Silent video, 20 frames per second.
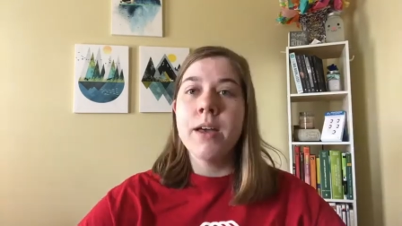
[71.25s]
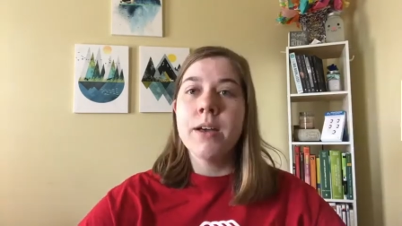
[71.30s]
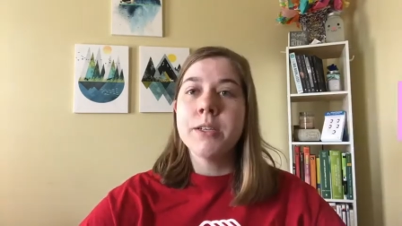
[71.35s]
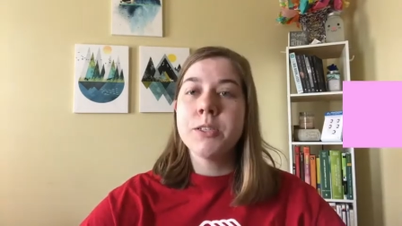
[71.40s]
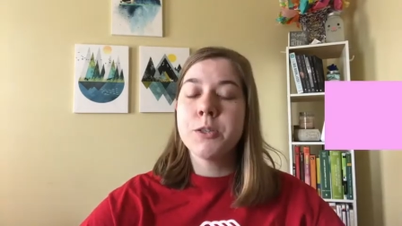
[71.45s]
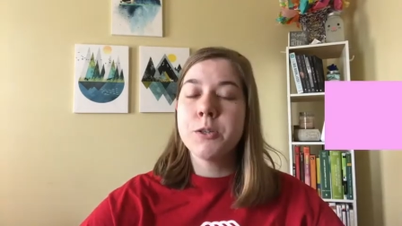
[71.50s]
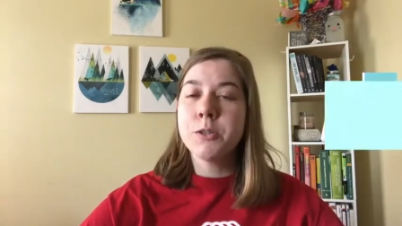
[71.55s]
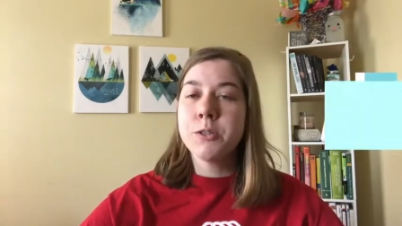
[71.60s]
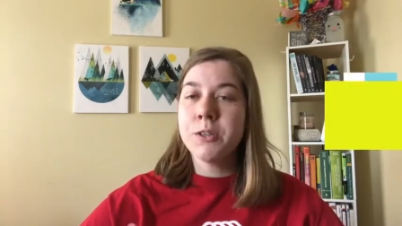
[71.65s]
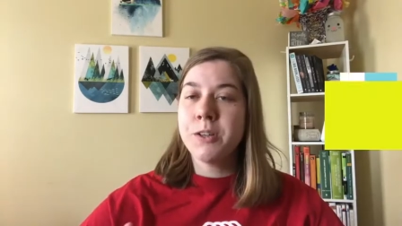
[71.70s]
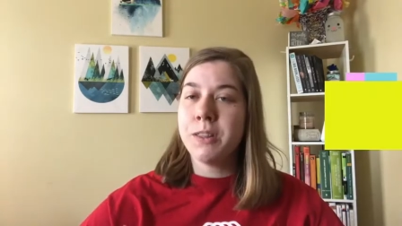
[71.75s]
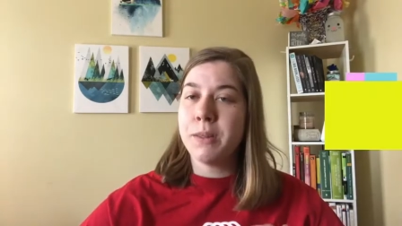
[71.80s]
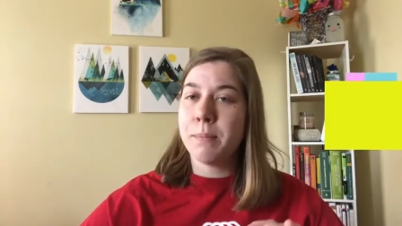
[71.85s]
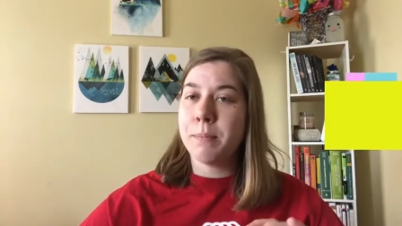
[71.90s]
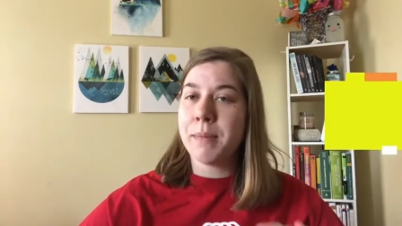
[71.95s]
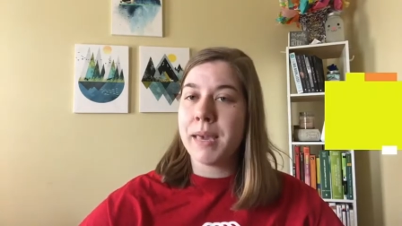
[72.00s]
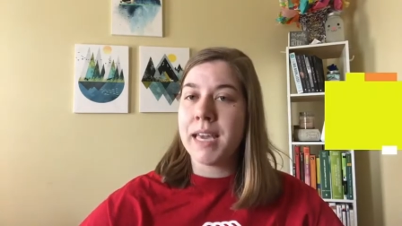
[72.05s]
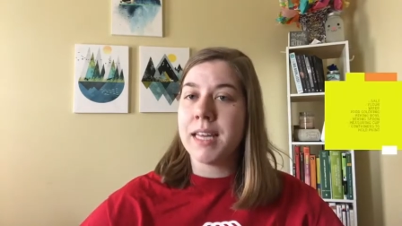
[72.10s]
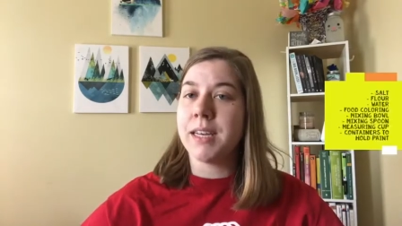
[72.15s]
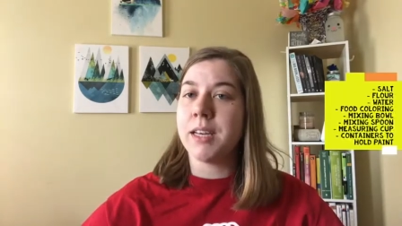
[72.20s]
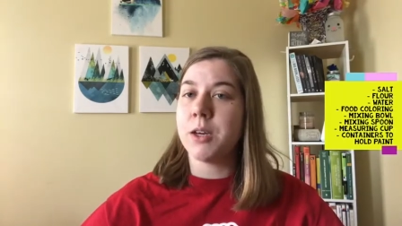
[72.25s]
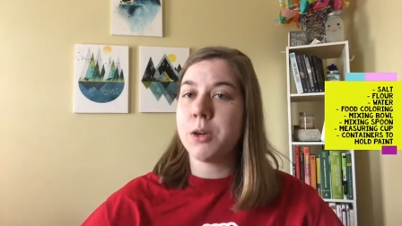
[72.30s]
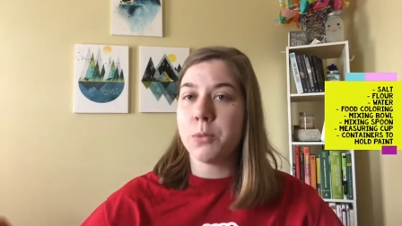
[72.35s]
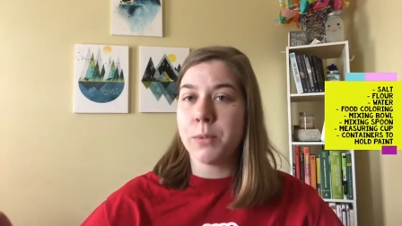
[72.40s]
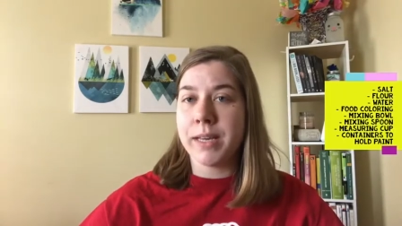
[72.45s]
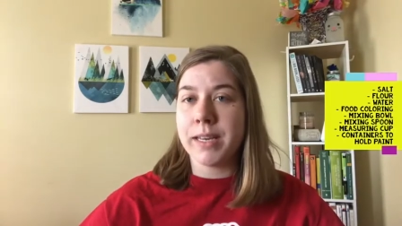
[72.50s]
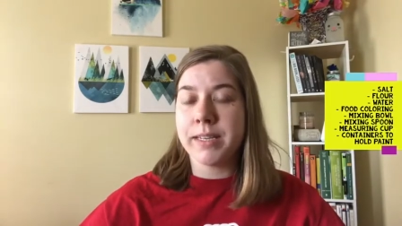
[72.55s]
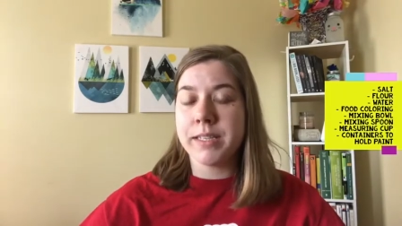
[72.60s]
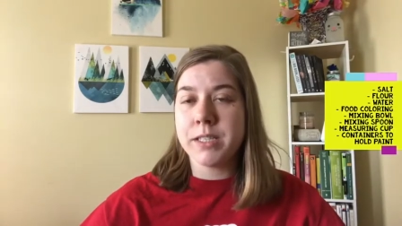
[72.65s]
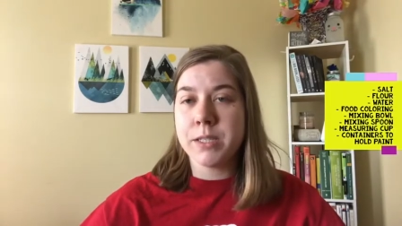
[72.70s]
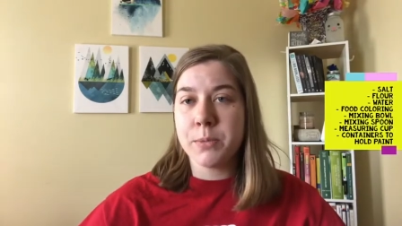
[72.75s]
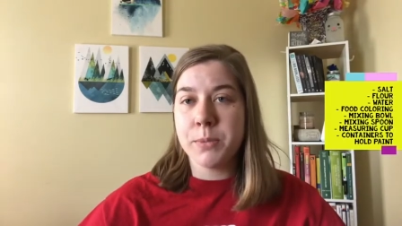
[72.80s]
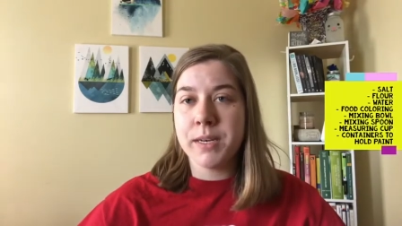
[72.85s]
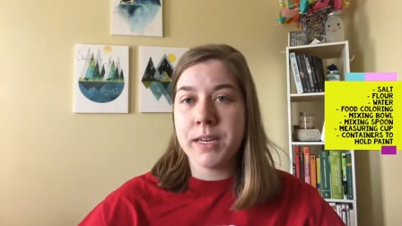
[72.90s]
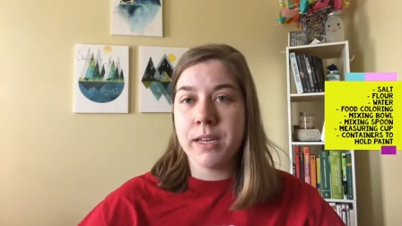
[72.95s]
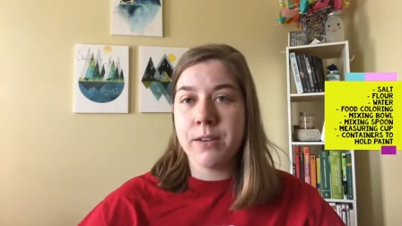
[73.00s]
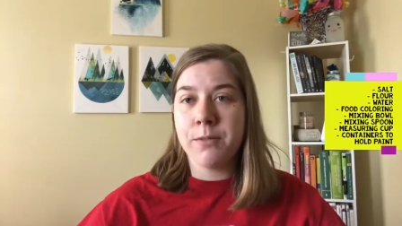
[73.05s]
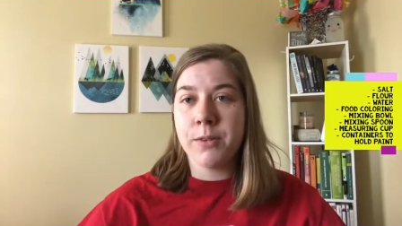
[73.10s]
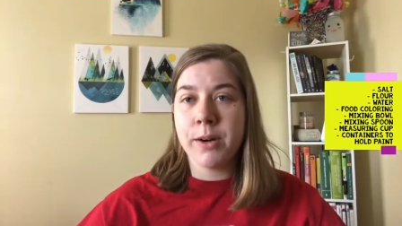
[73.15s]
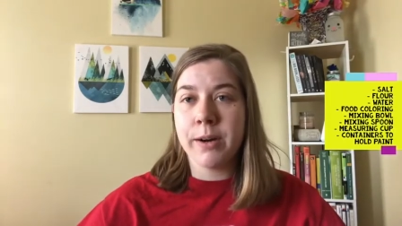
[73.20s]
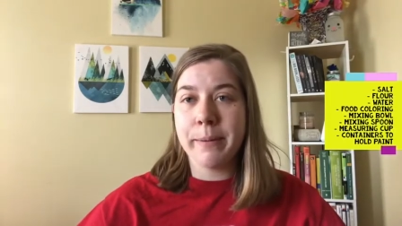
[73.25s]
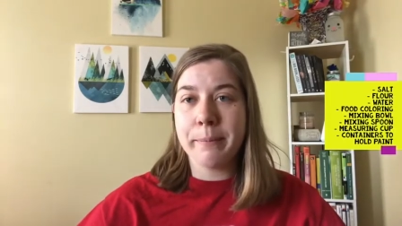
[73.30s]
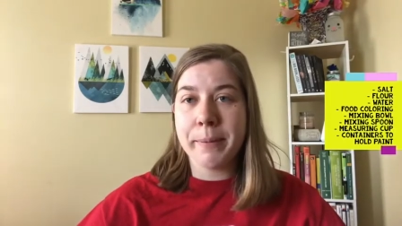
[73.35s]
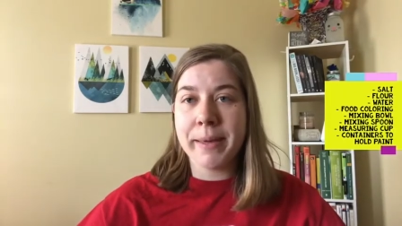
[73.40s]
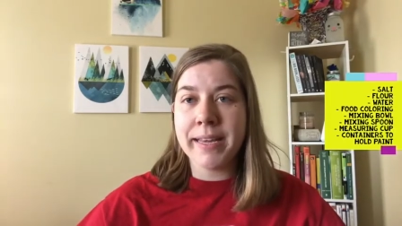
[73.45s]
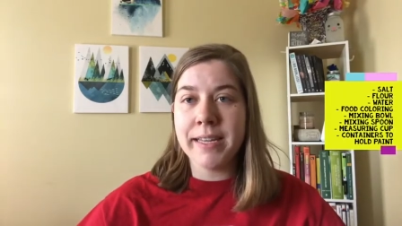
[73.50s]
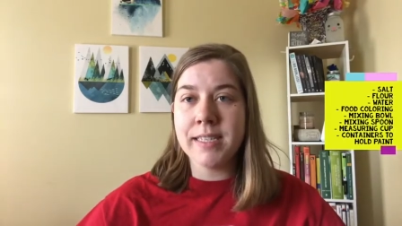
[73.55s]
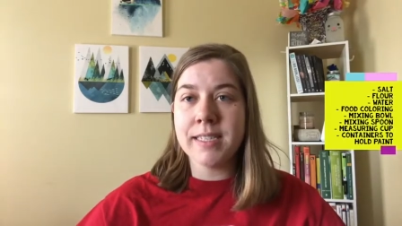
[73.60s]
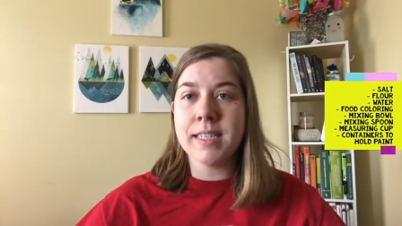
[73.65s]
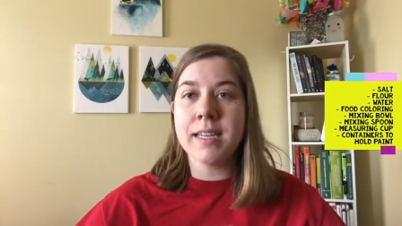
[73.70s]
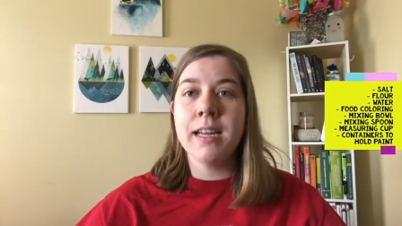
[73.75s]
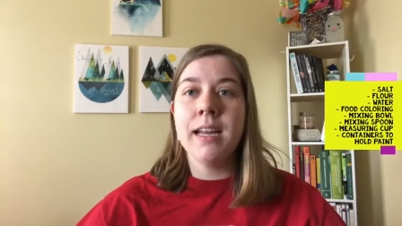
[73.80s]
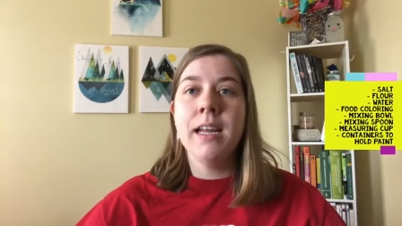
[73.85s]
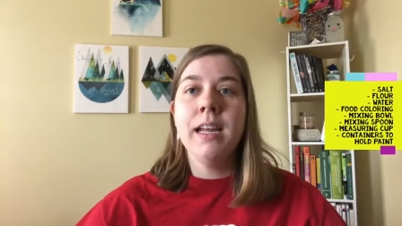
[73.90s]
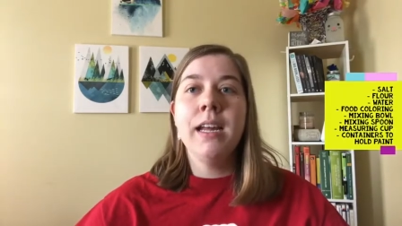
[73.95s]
So those are the main ingredients we need for our paint.